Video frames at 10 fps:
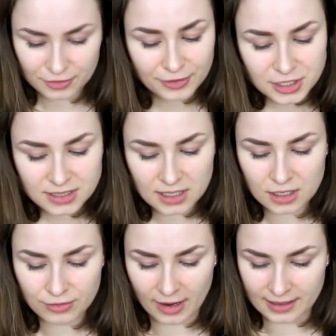The first thing
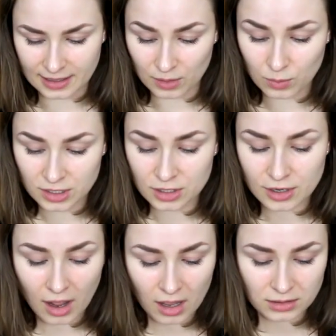you find out when your
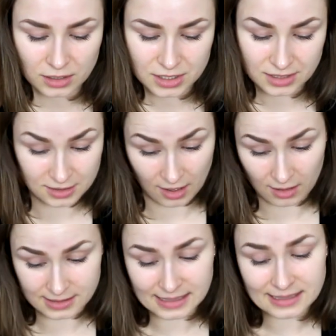dog learns to
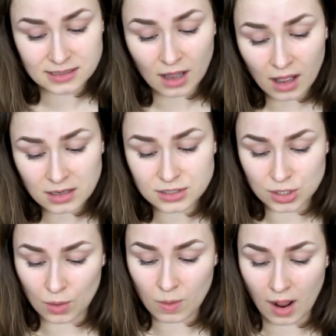talk is that dogs
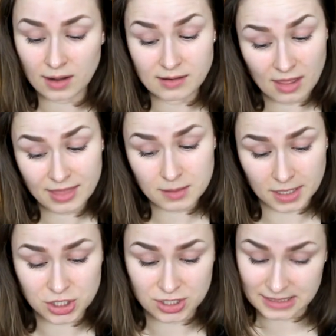don't got nothing
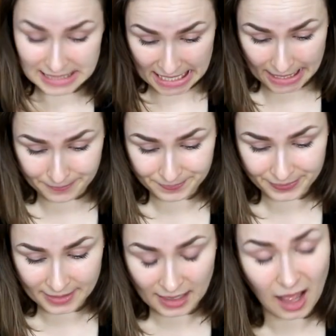much to say
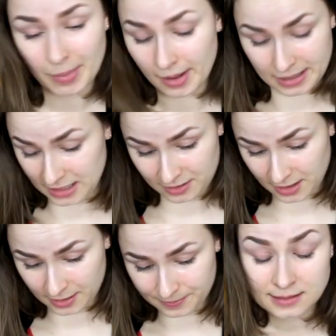about
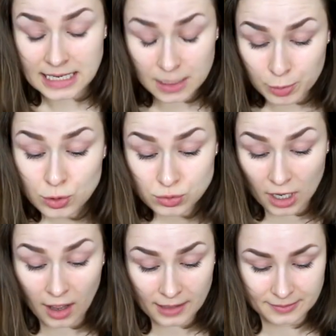anything. Need a poo,
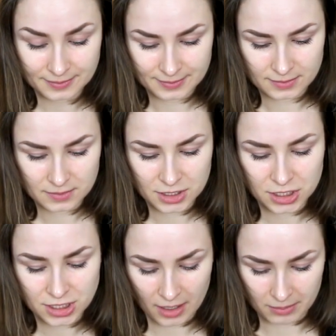Todd.
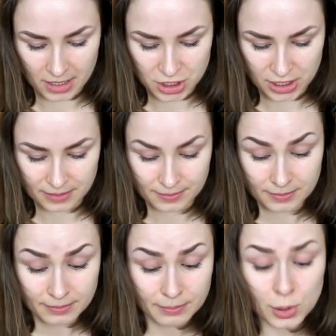Shut up, Menchie.
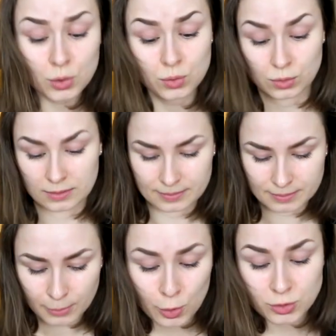Poo.
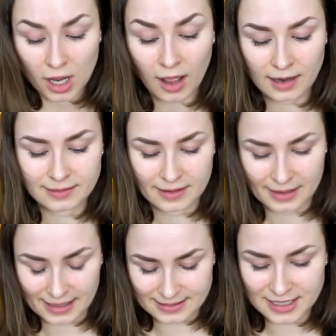Poo, Todd.
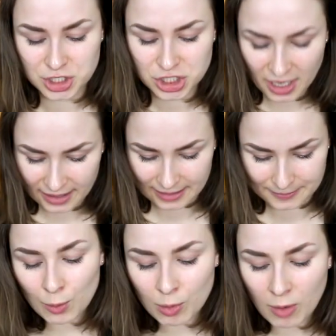I said shut it.
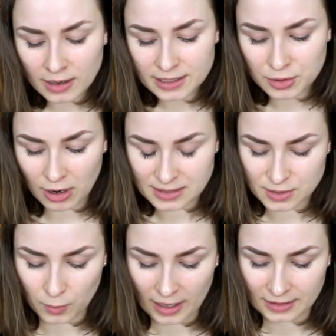We're walking across
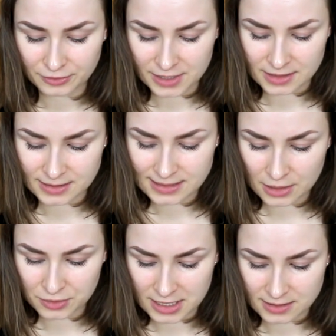the wild field
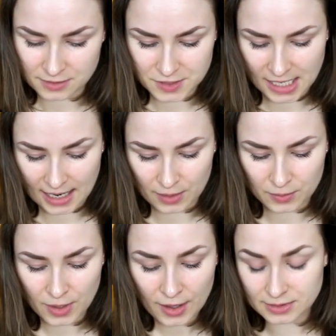southeast of
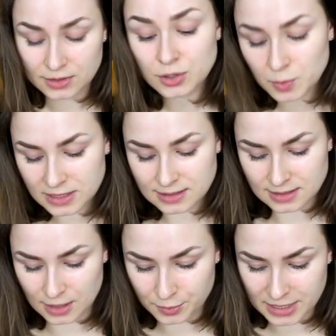town, those ones that
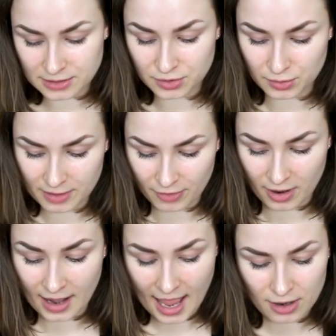slope down to the river
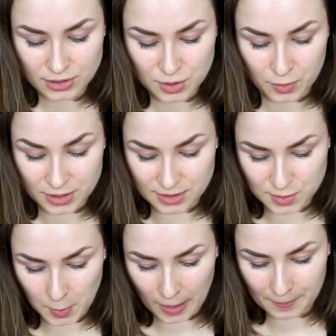and head on towards the
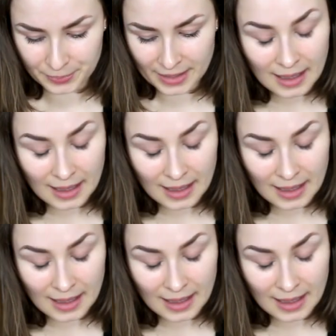swamp.